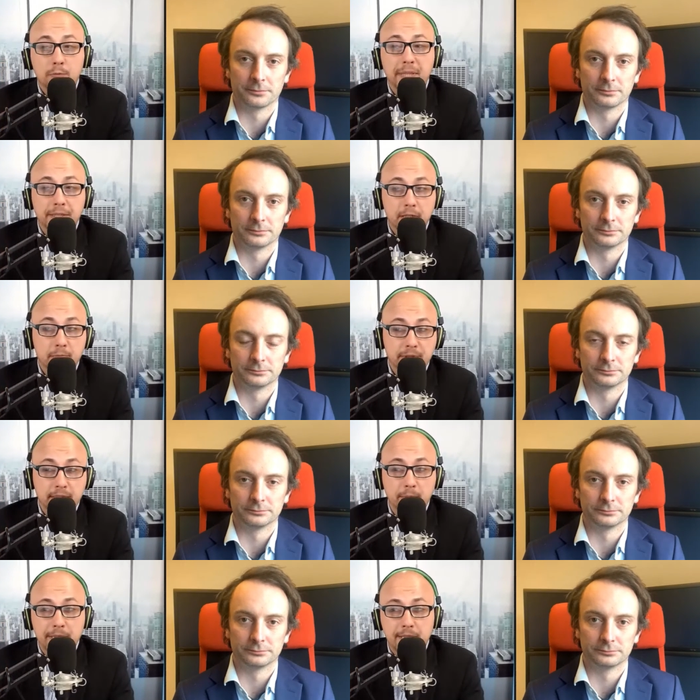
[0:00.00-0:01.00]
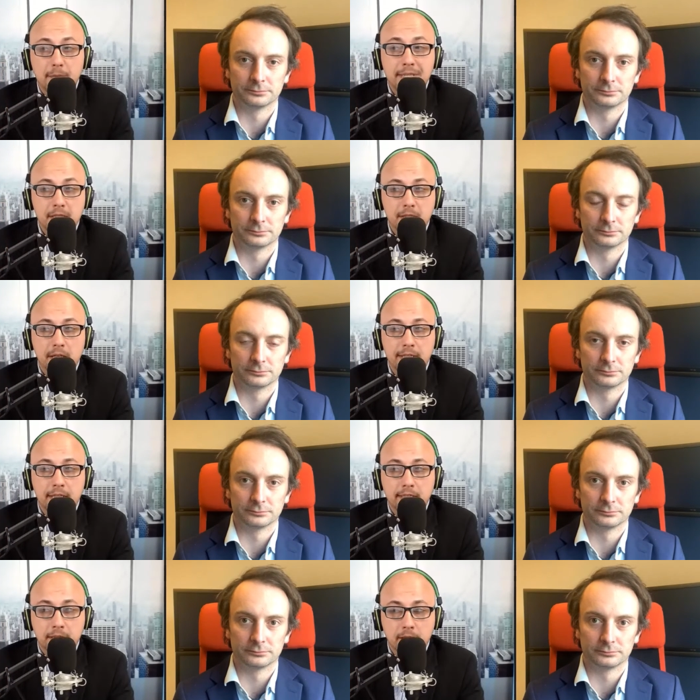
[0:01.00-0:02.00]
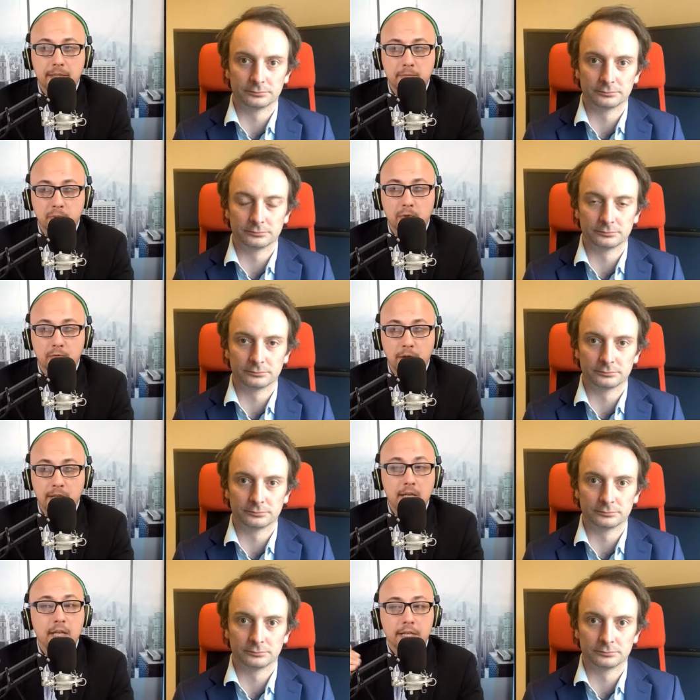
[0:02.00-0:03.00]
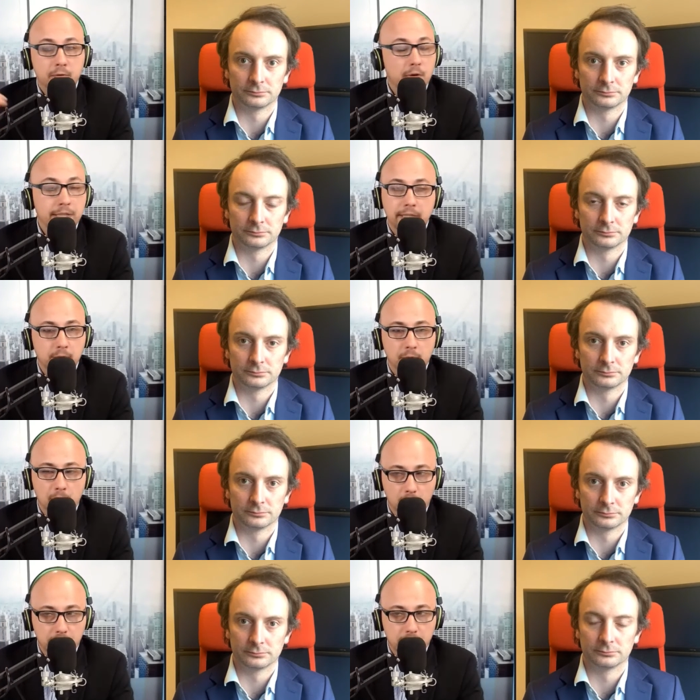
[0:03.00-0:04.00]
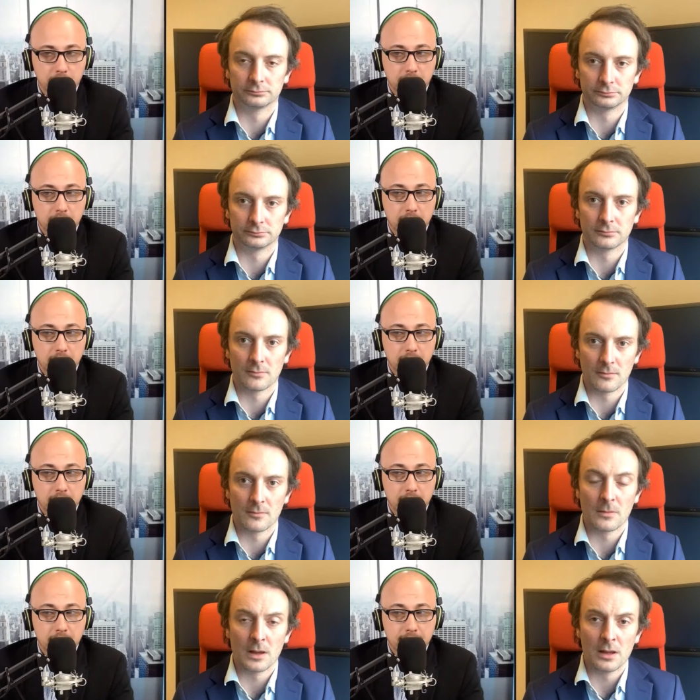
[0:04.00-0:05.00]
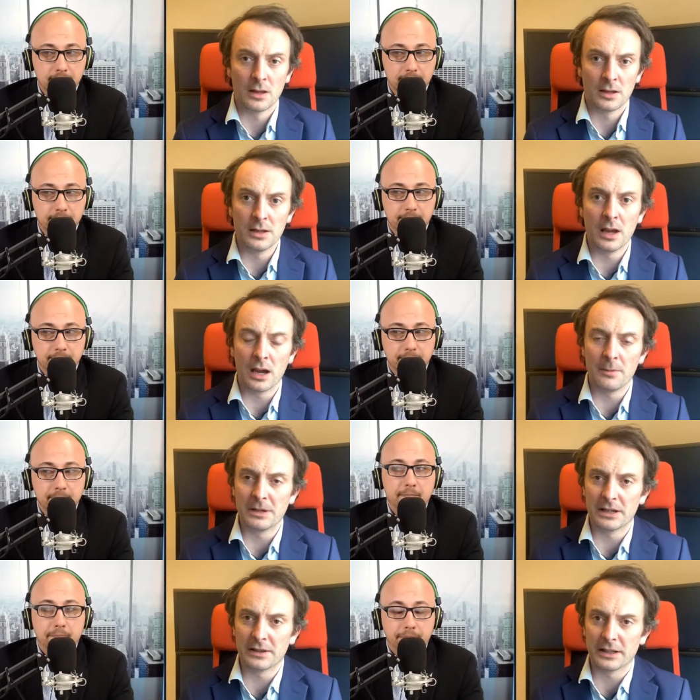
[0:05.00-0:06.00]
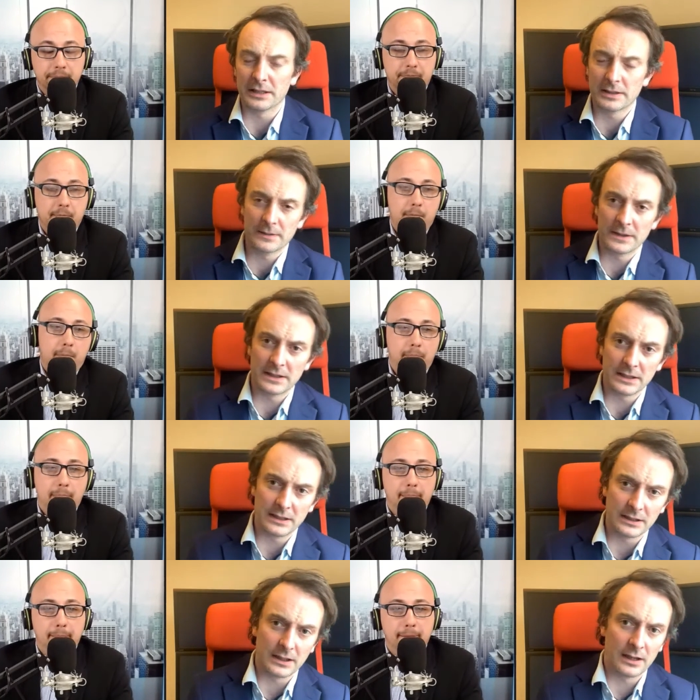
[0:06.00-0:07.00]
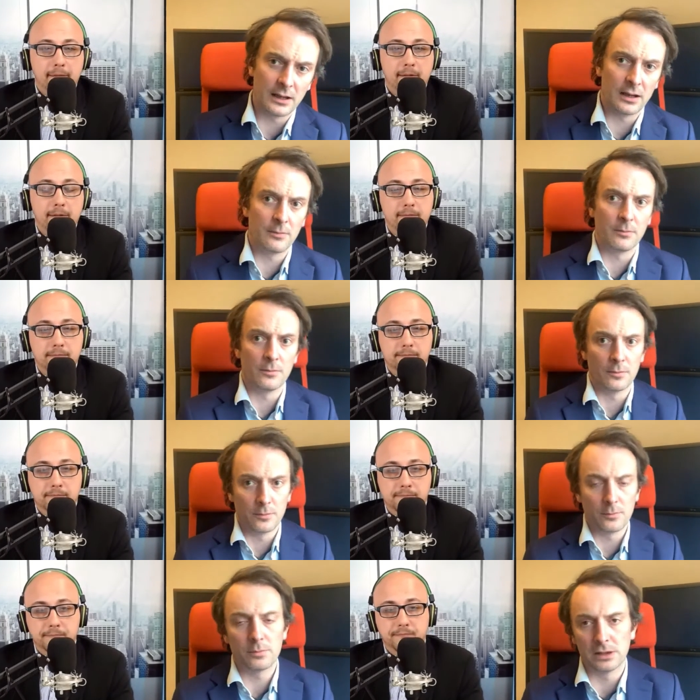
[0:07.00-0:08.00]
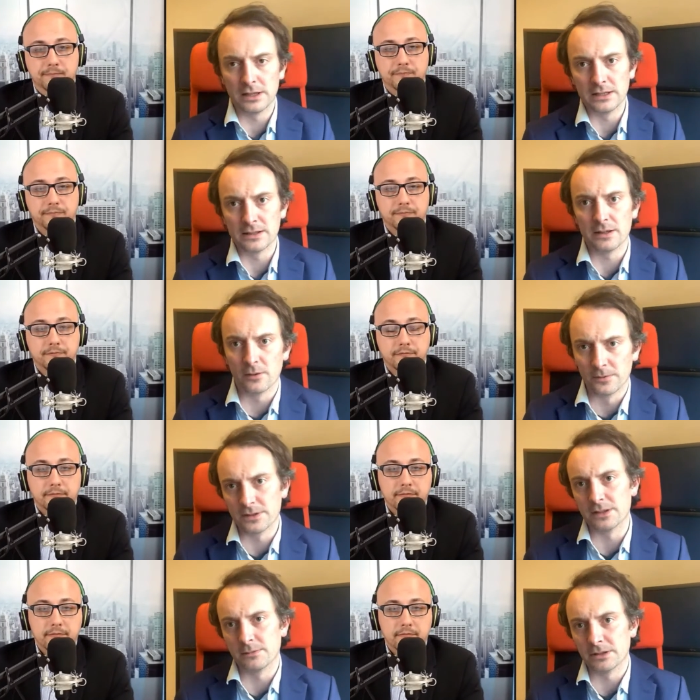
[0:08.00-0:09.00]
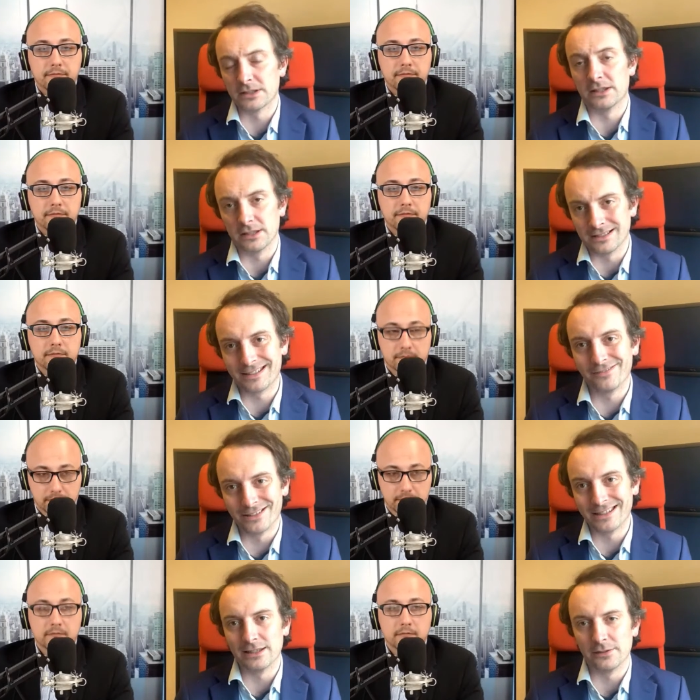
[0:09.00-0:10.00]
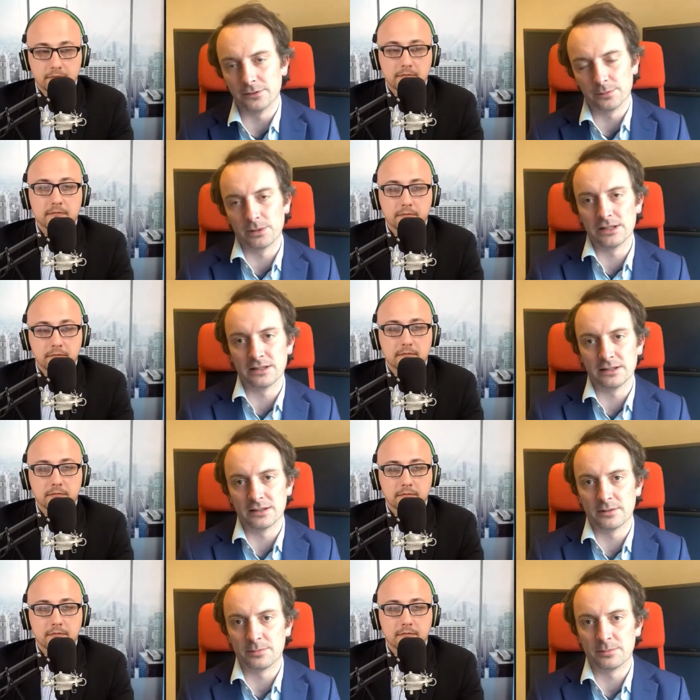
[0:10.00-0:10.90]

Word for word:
Speaker 1: could be interpreted by some as a sign that the current bull run is grinding to a halt.
Speaker 2: Yeah, I mean, I think activity um, plays, obviously, the activity levels plays into the